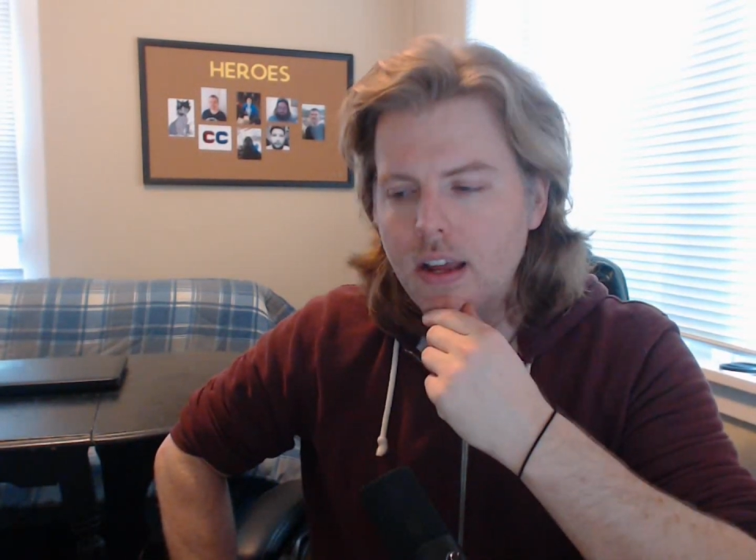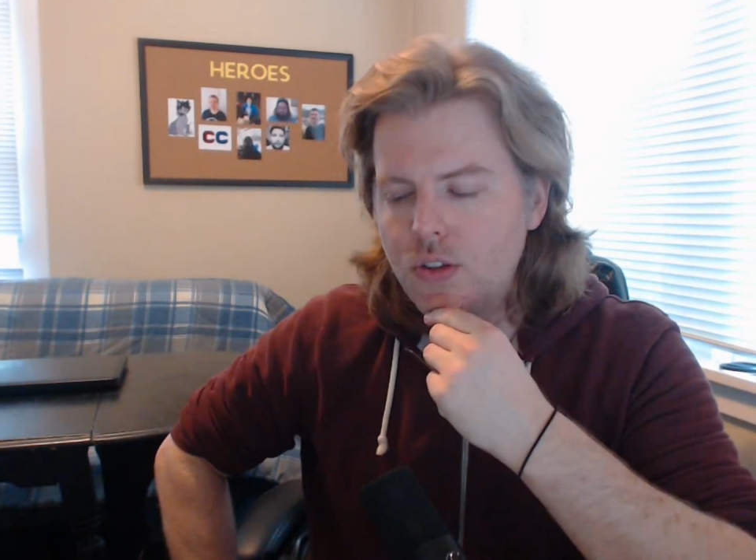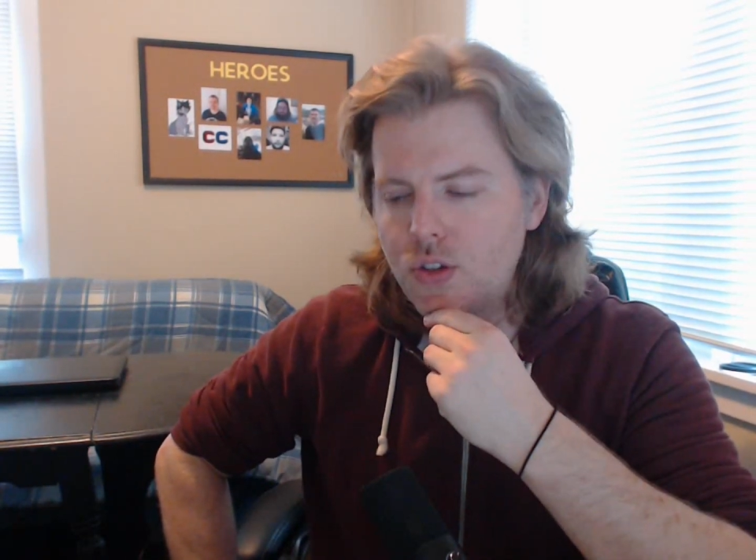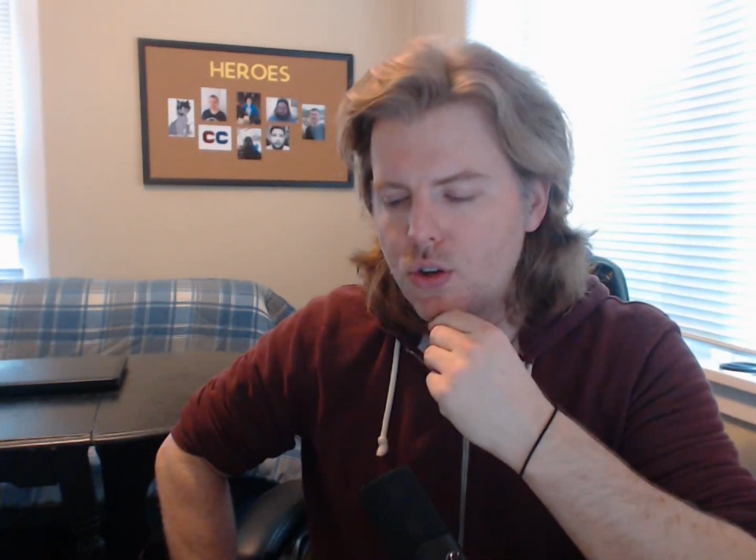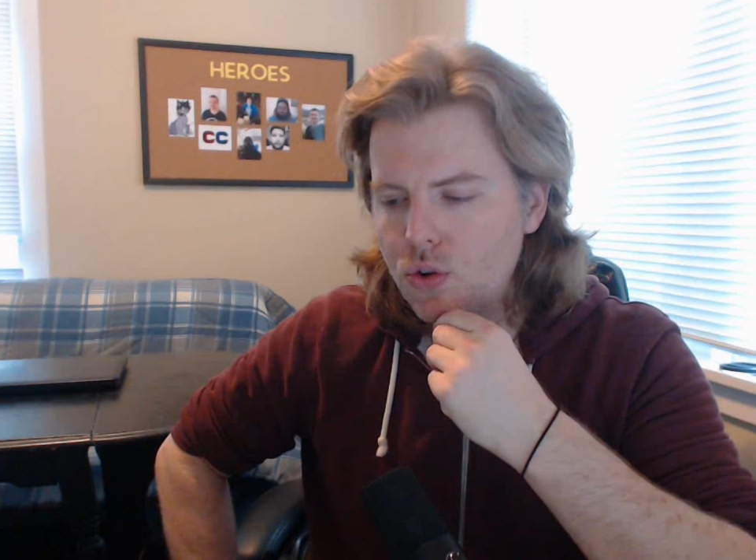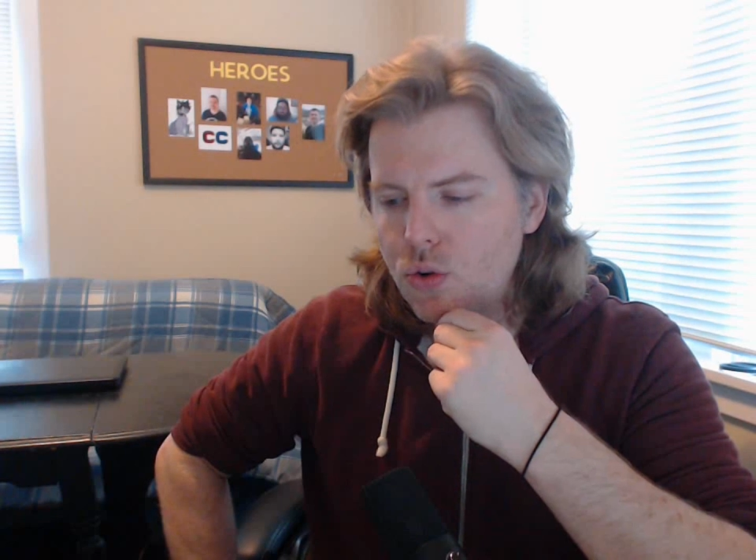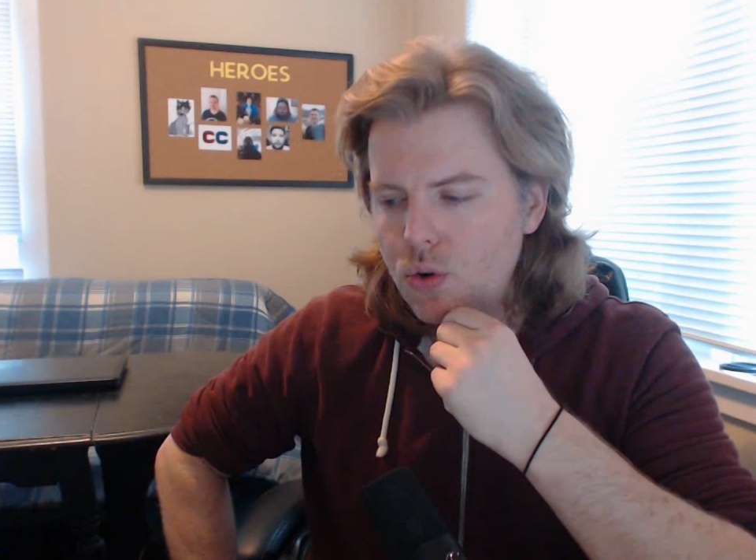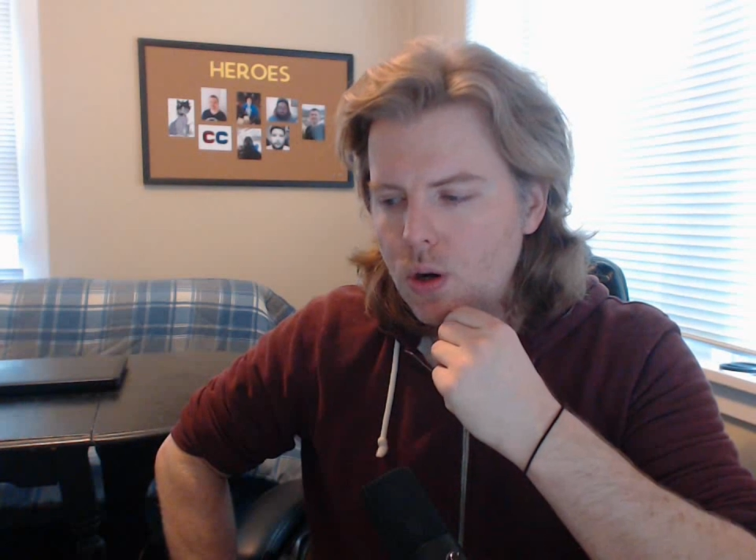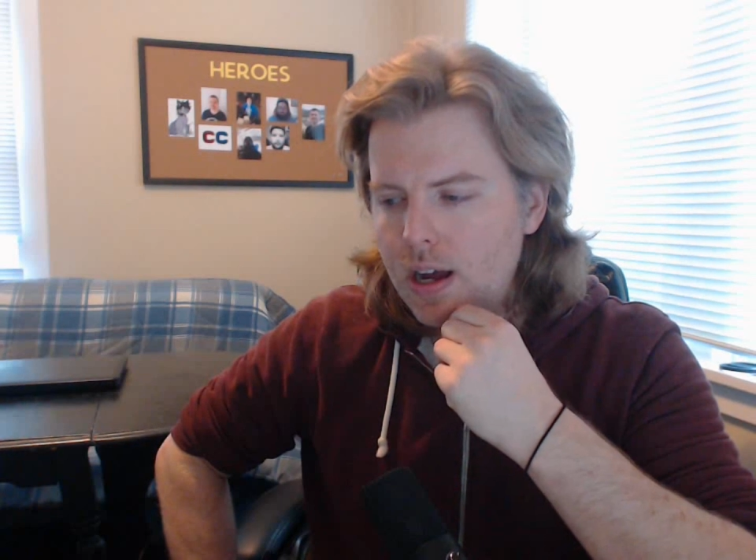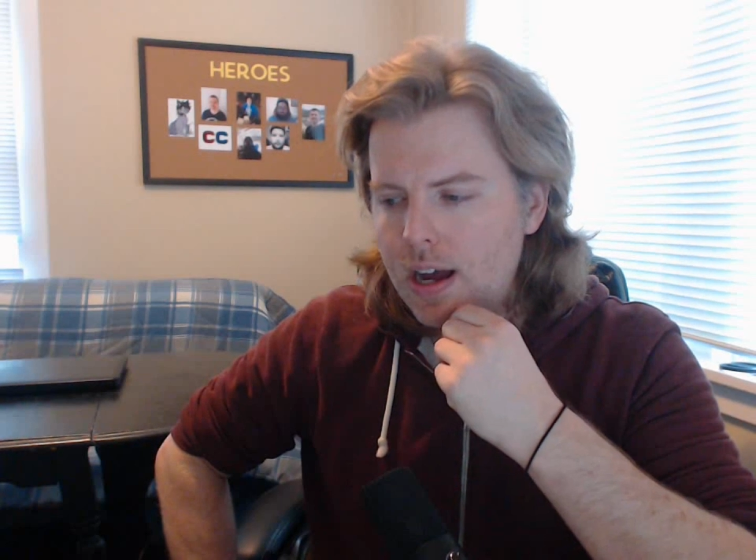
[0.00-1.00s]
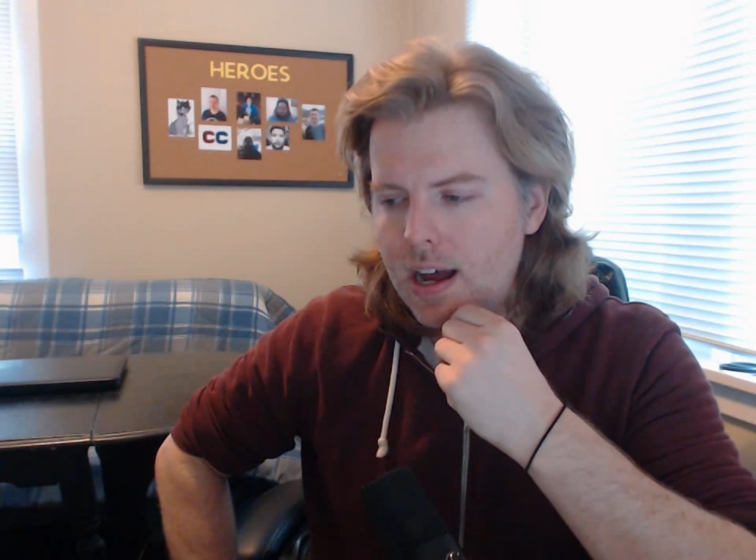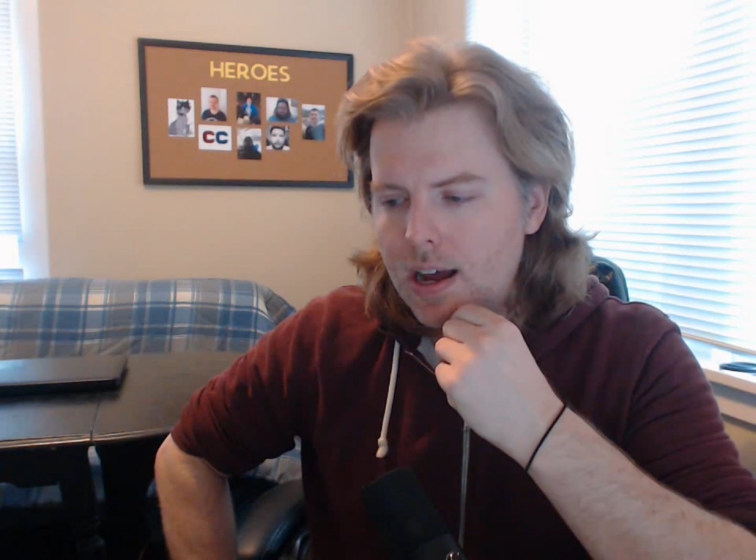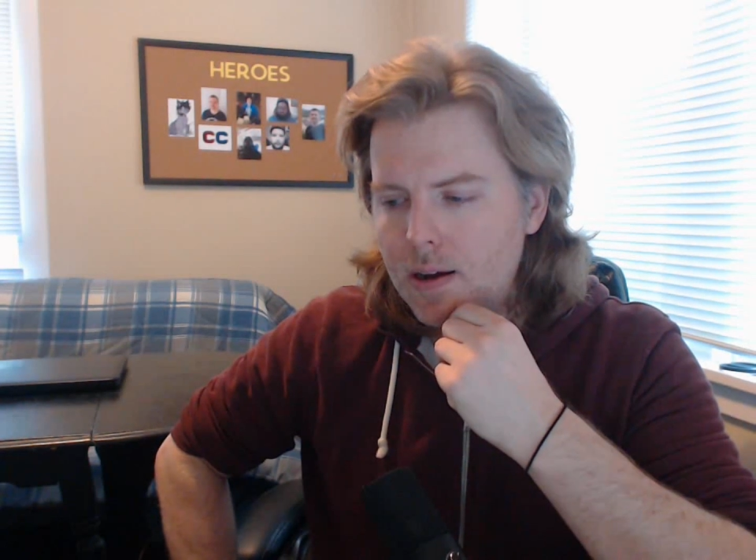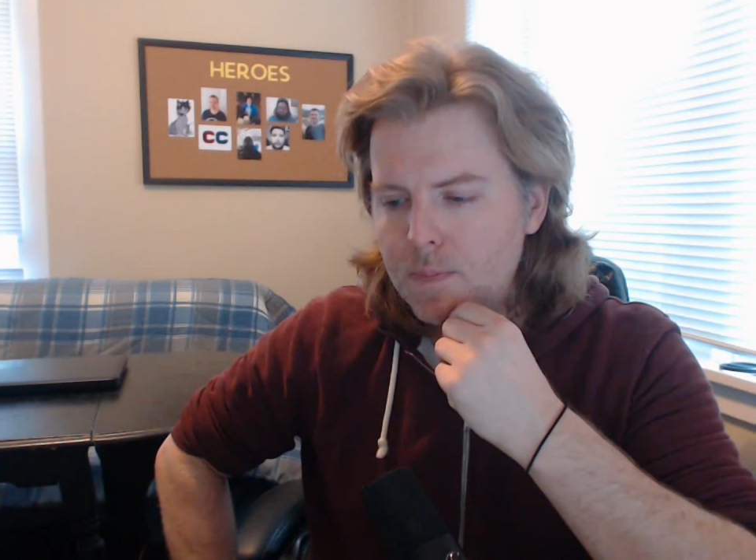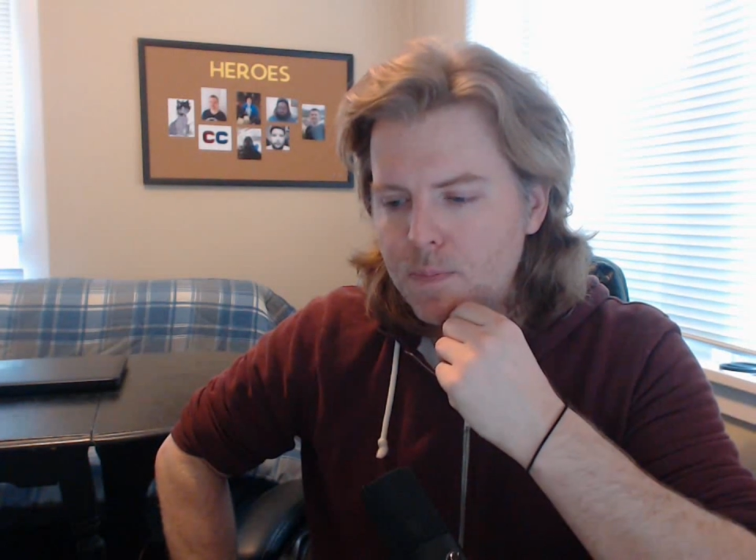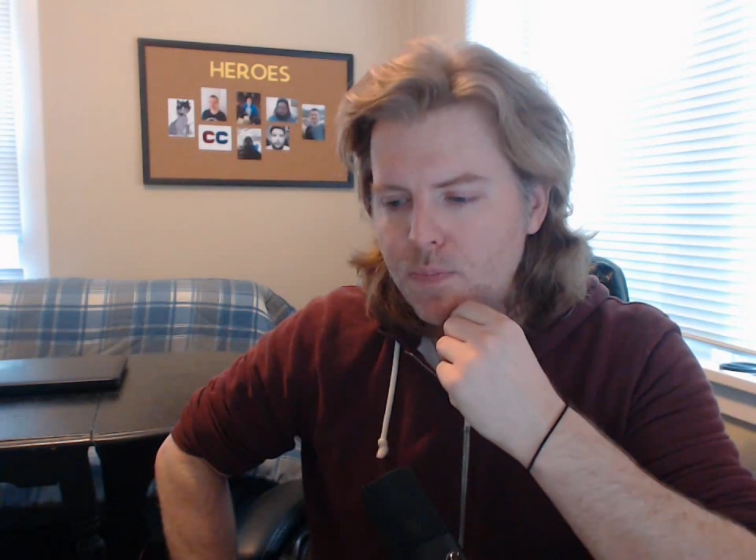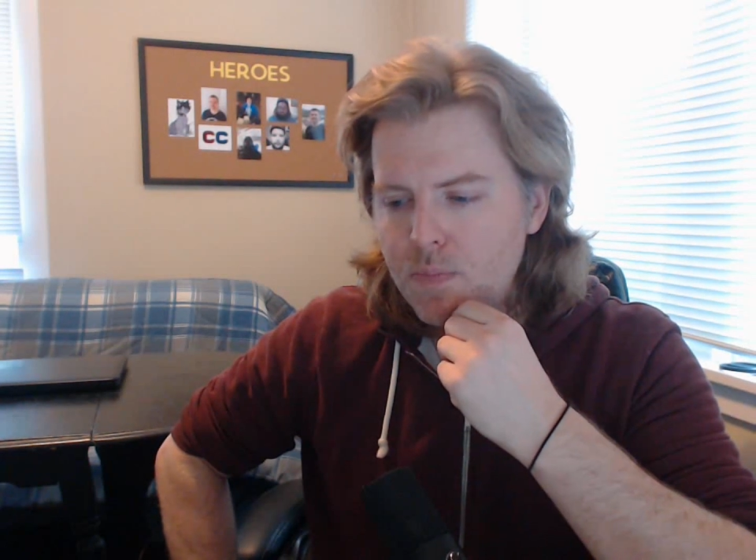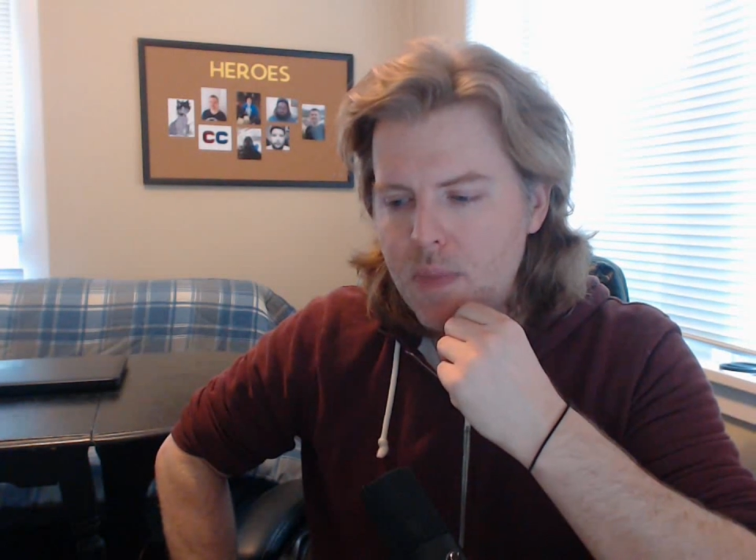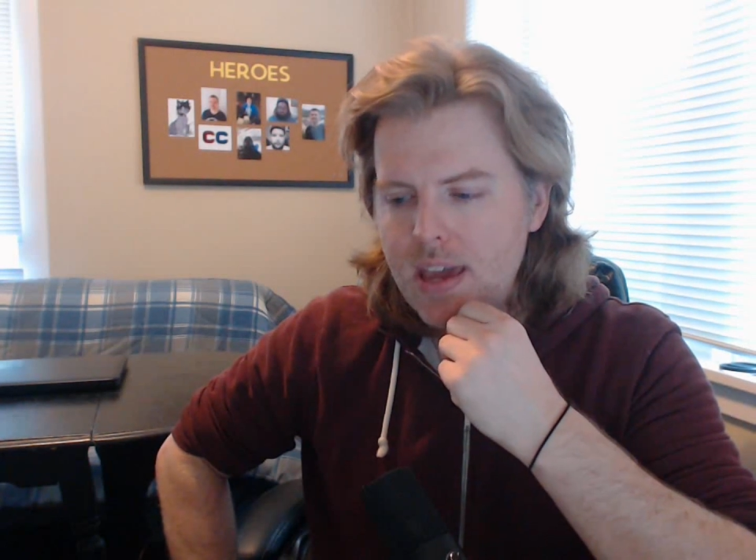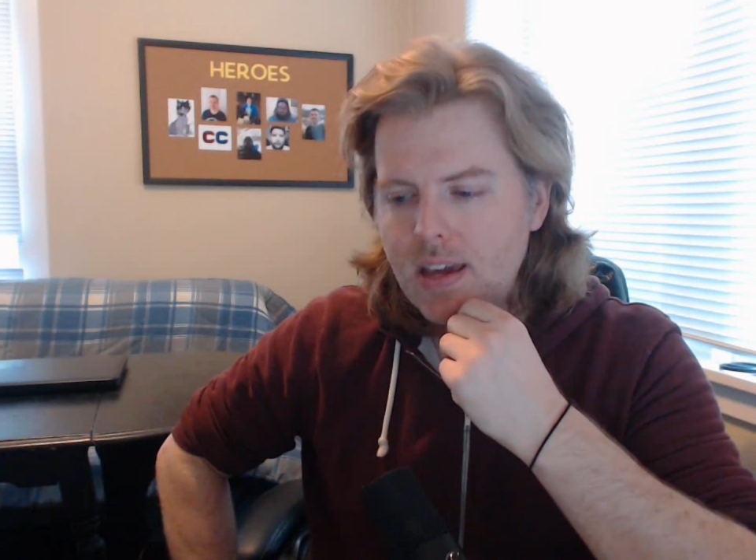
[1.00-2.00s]
to uh,
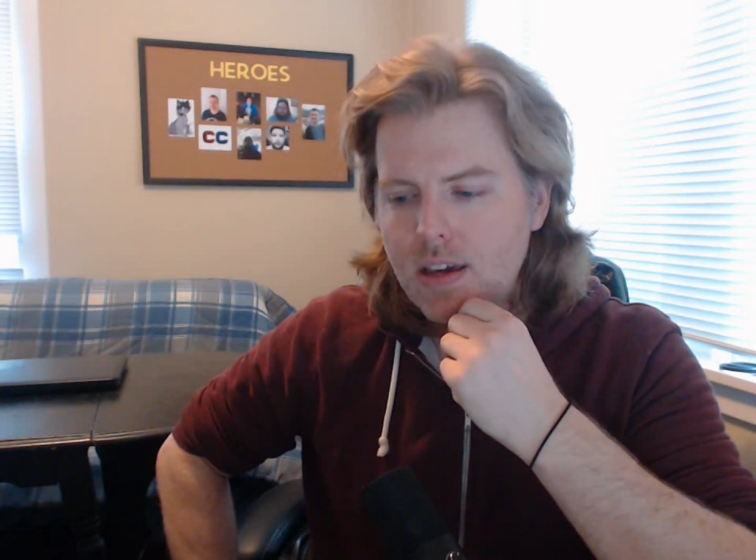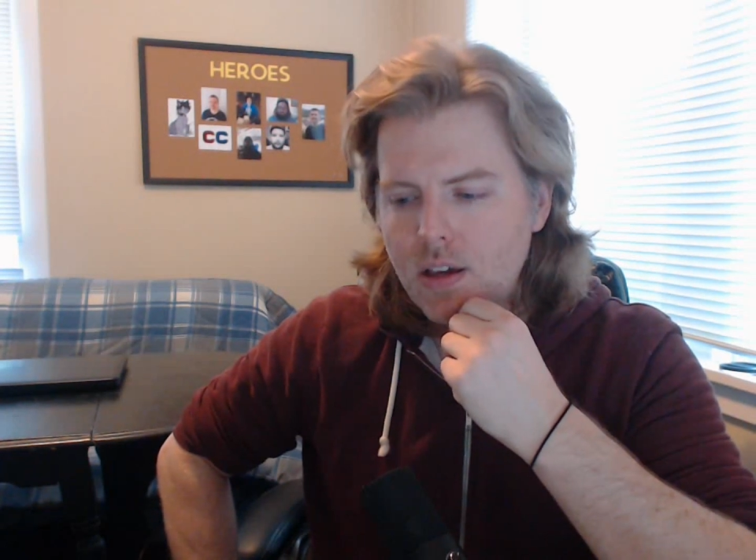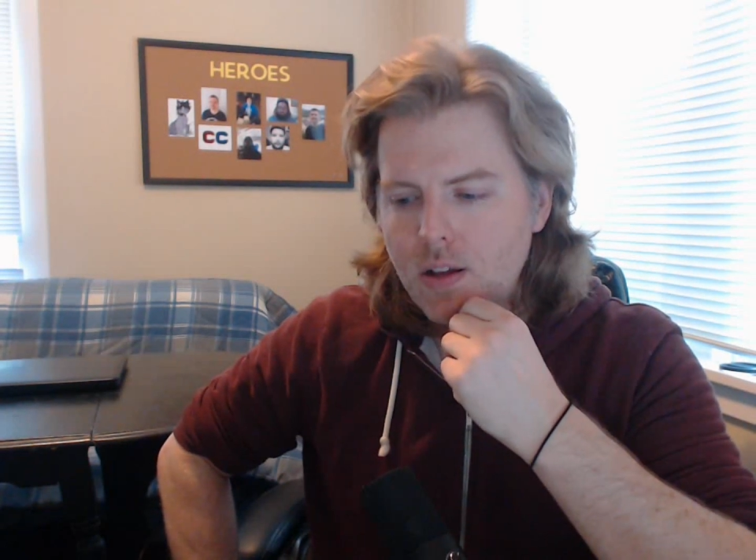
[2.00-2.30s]
make